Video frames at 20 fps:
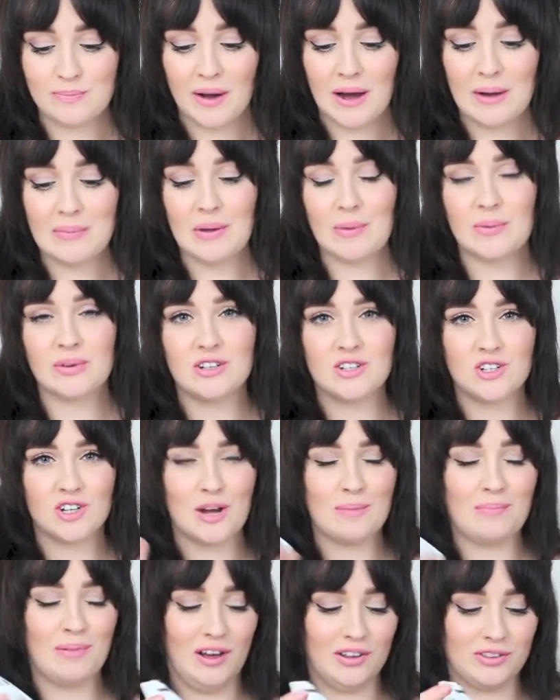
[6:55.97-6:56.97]
but I want to
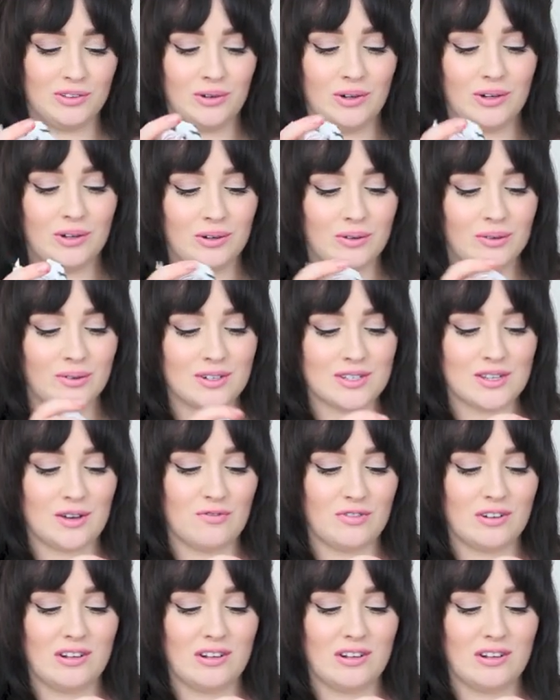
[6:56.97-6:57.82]
try bath oil because I